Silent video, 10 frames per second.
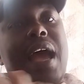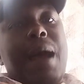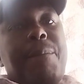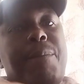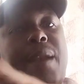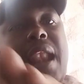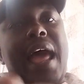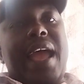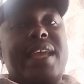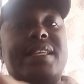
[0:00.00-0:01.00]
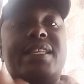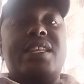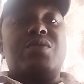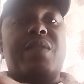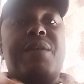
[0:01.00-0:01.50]
applied
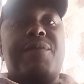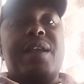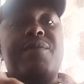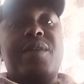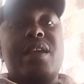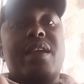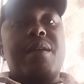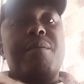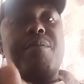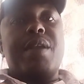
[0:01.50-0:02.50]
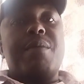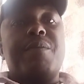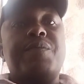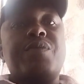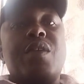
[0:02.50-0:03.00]
into the pelvic
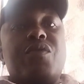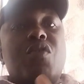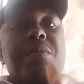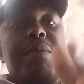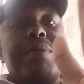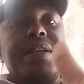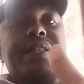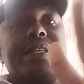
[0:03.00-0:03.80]
brim, so membranes they